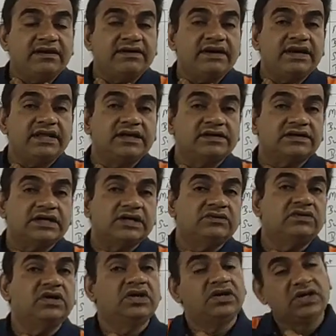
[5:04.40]
trading
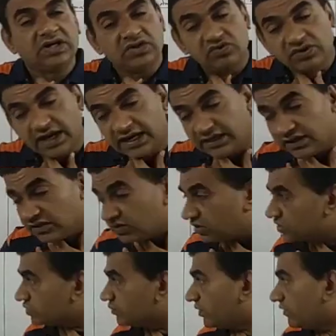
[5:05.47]
account? To get the
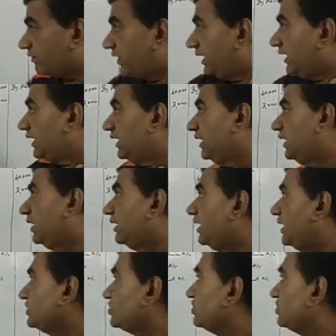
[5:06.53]
gross profit. Let's